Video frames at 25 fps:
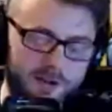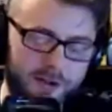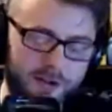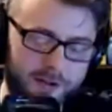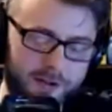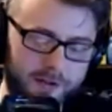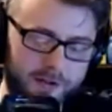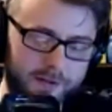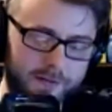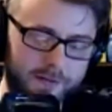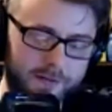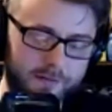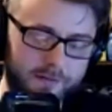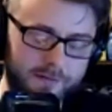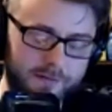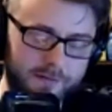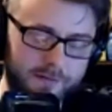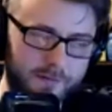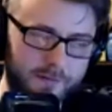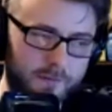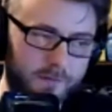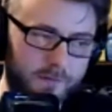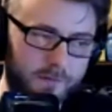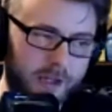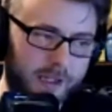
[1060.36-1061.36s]
on
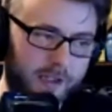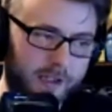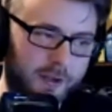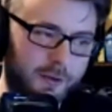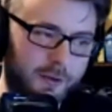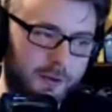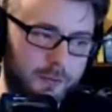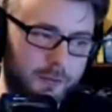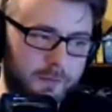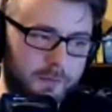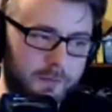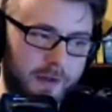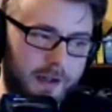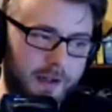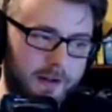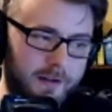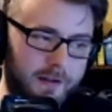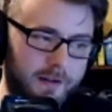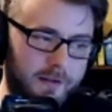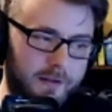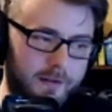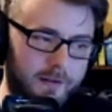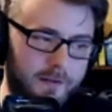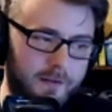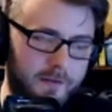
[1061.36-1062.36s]
Vancouver,
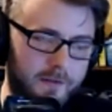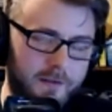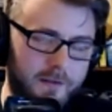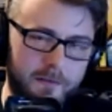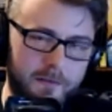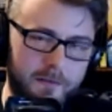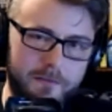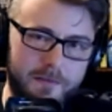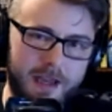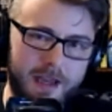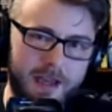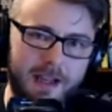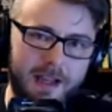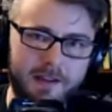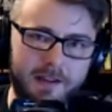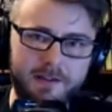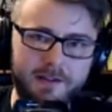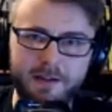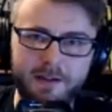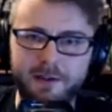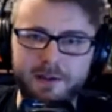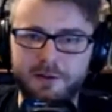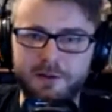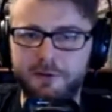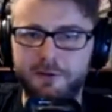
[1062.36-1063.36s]
the
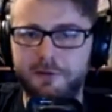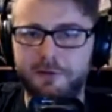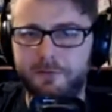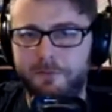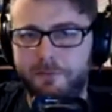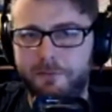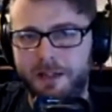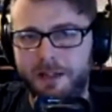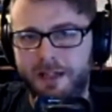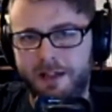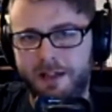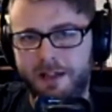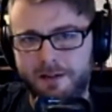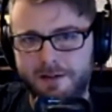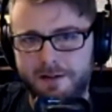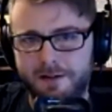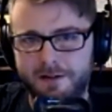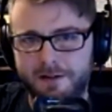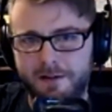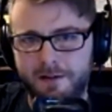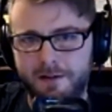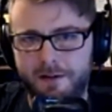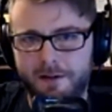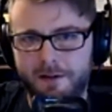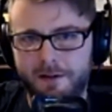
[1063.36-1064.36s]
man that you
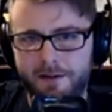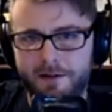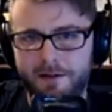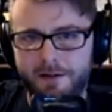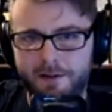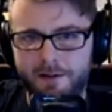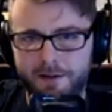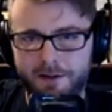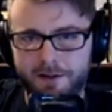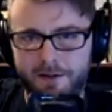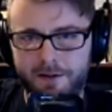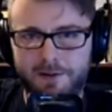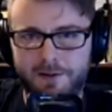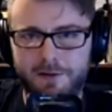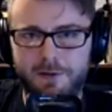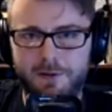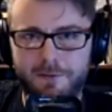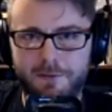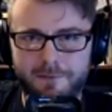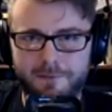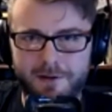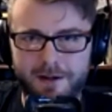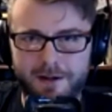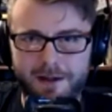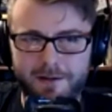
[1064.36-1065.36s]
beat in
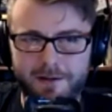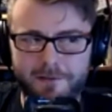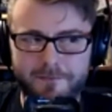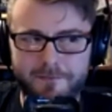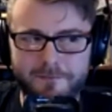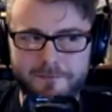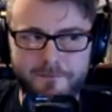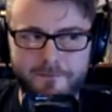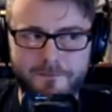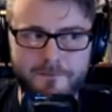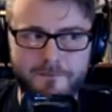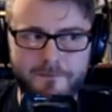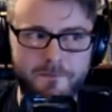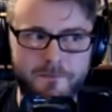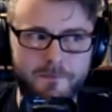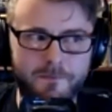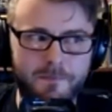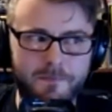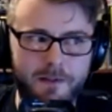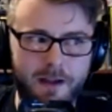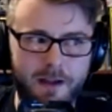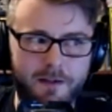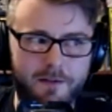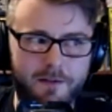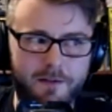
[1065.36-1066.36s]
Turin,
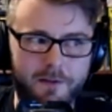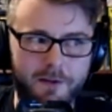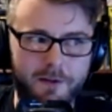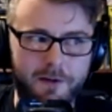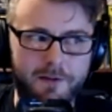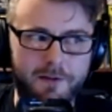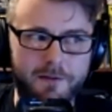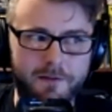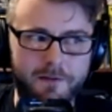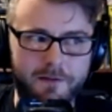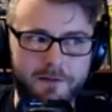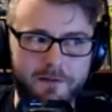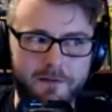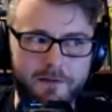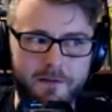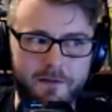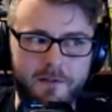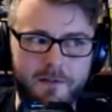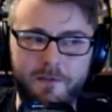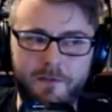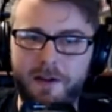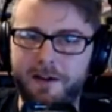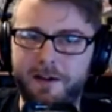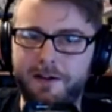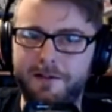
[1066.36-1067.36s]
a certain
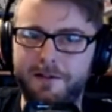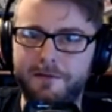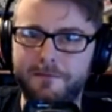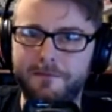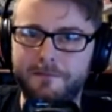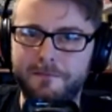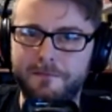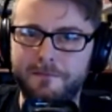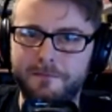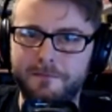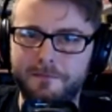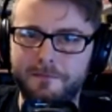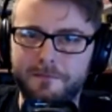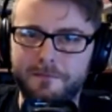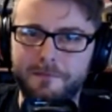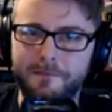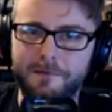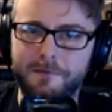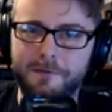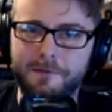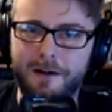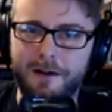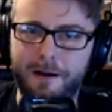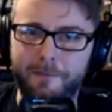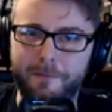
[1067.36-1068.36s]
Sven
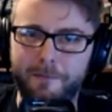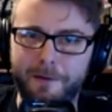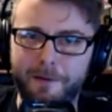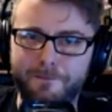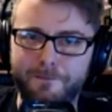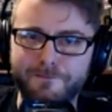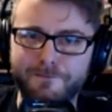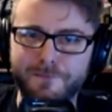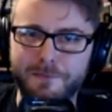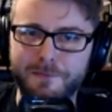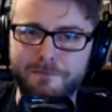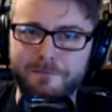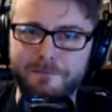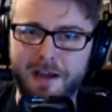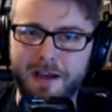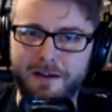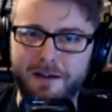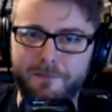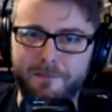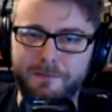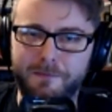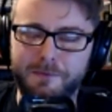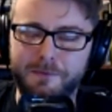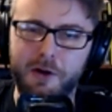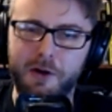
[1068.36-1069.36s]
Kramer, may
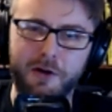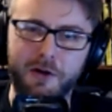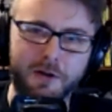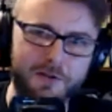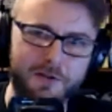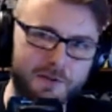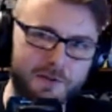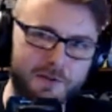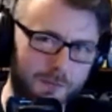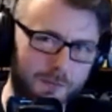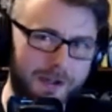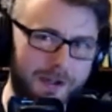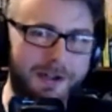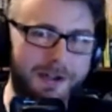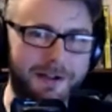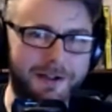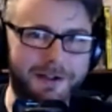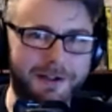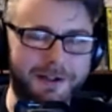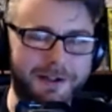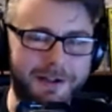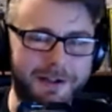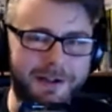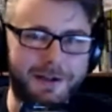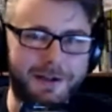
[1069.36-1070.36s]
have gone on to win a